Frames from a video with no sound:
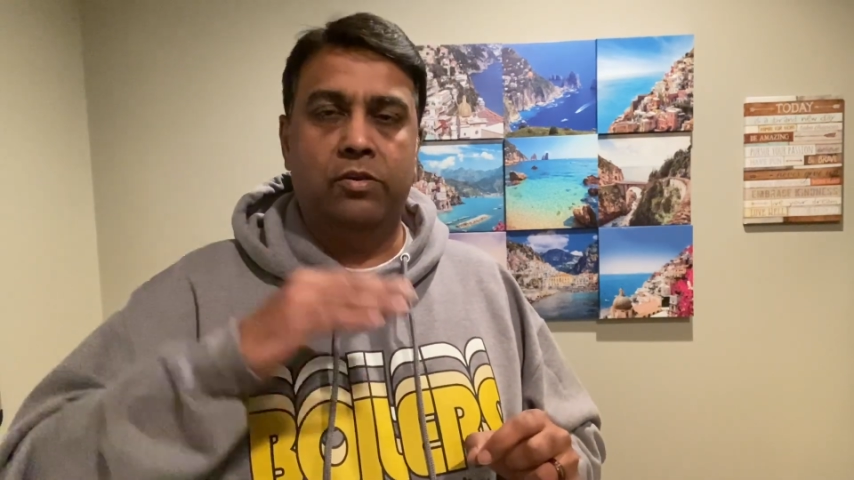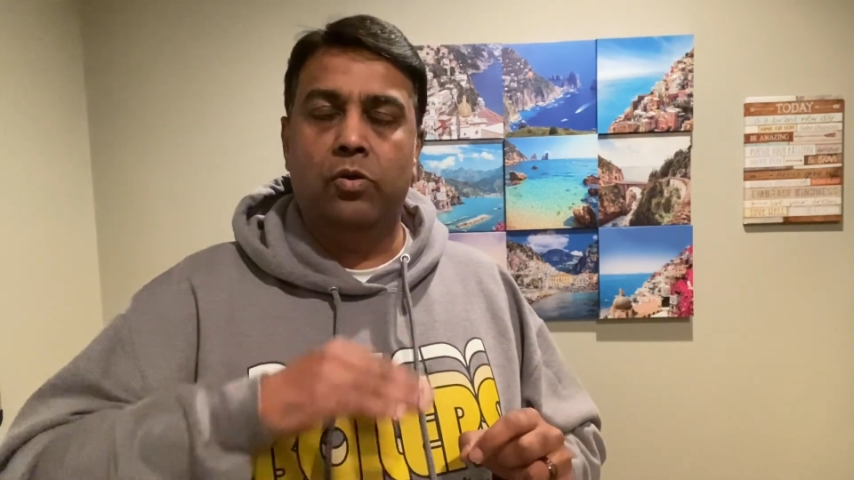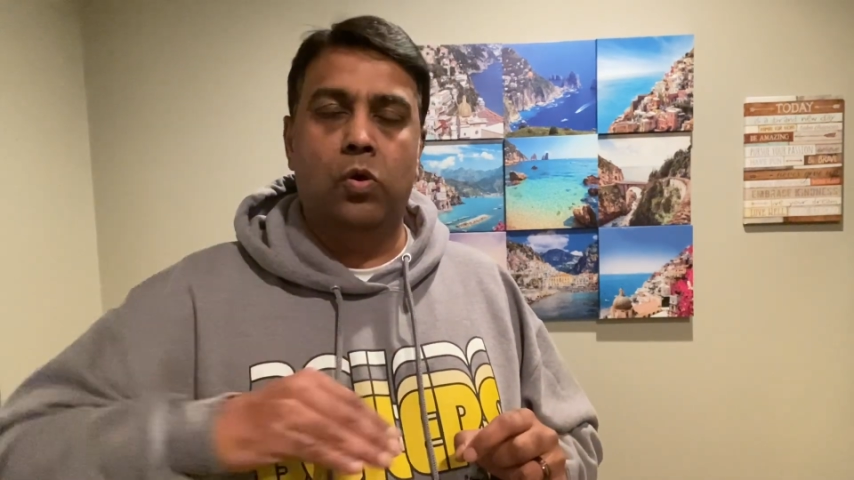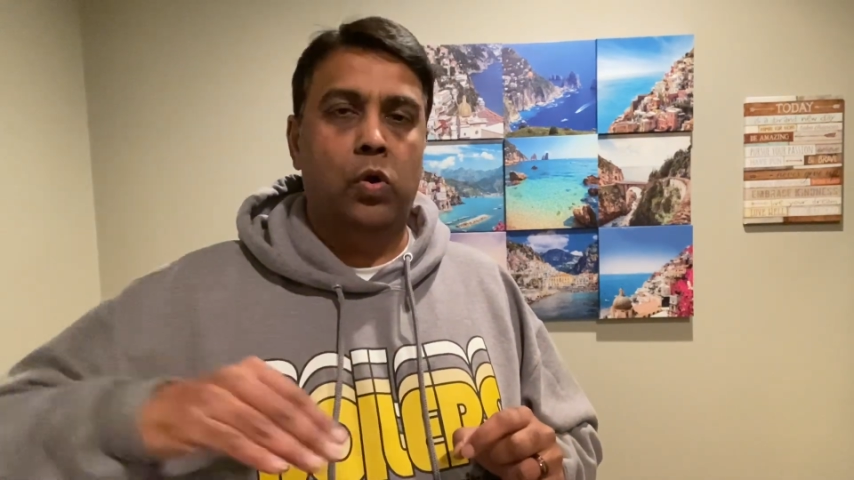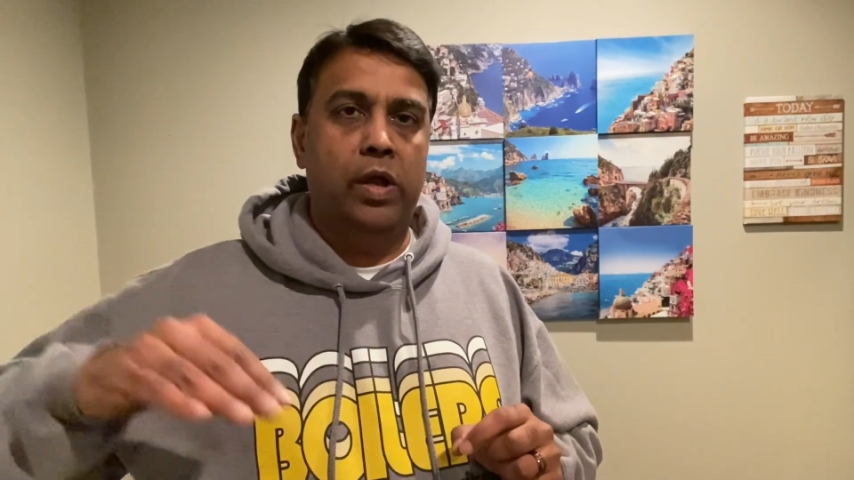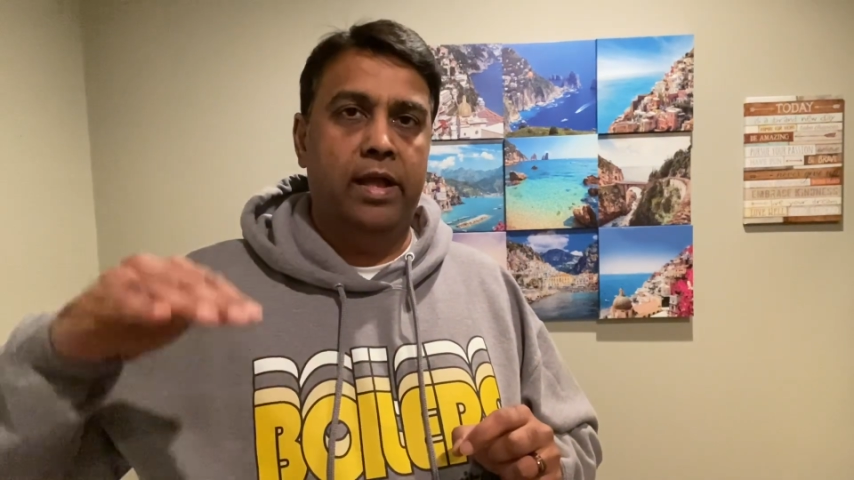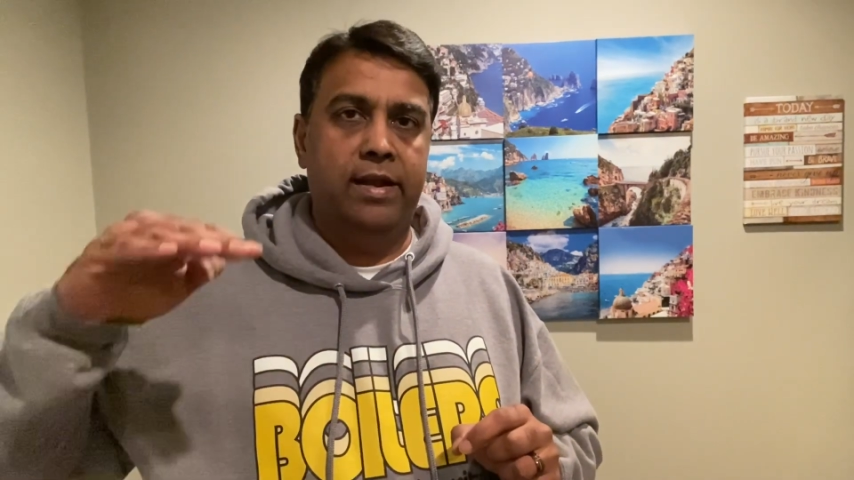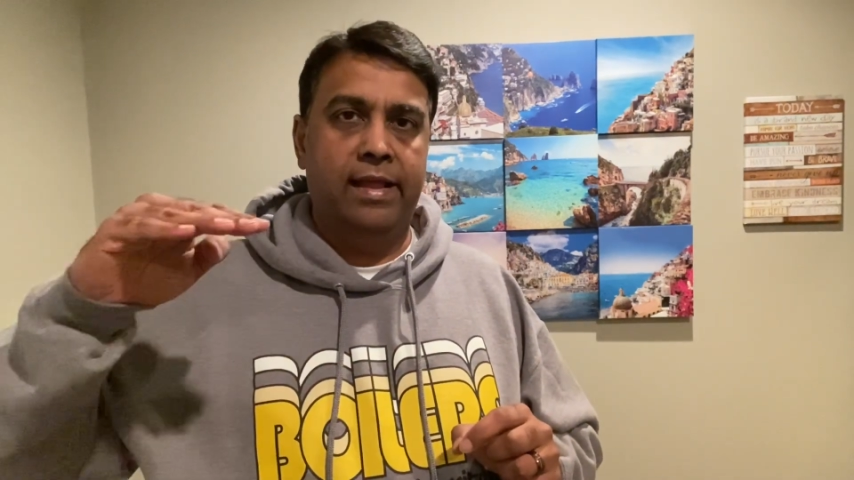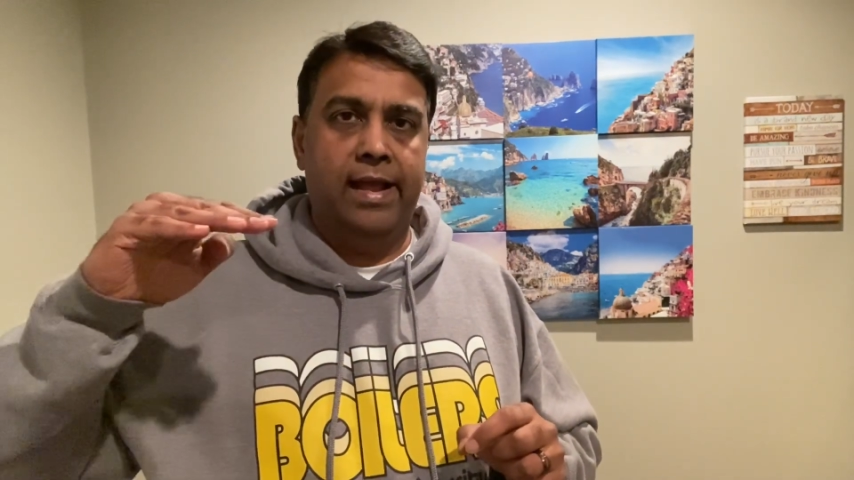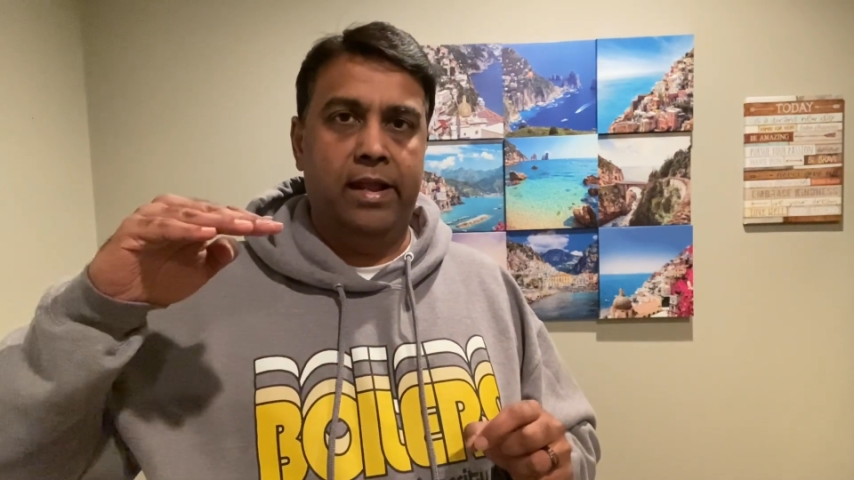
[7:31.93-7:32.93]
You go
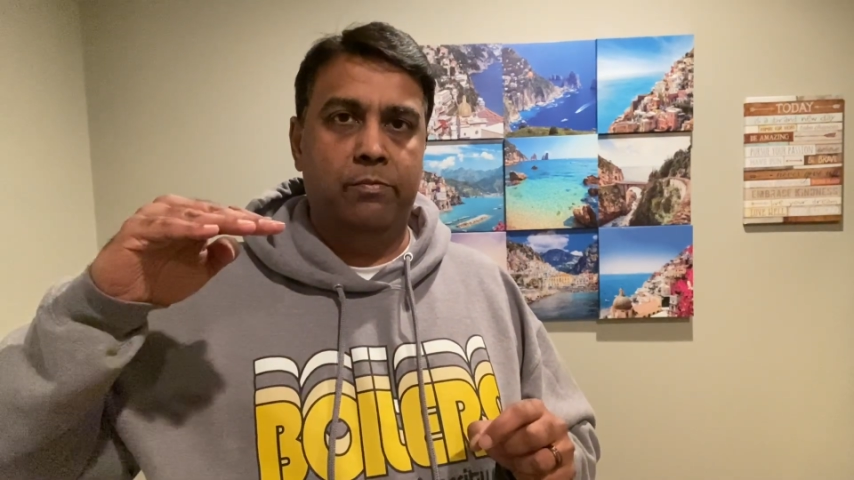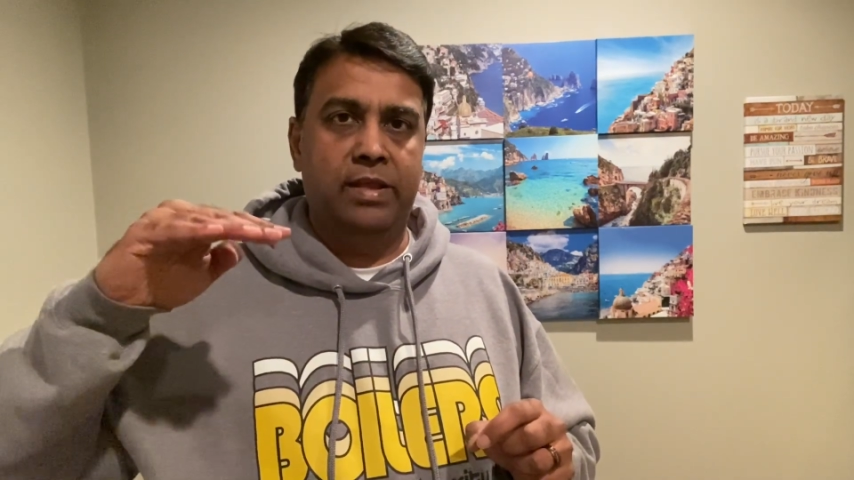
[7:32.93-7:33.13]
ahead and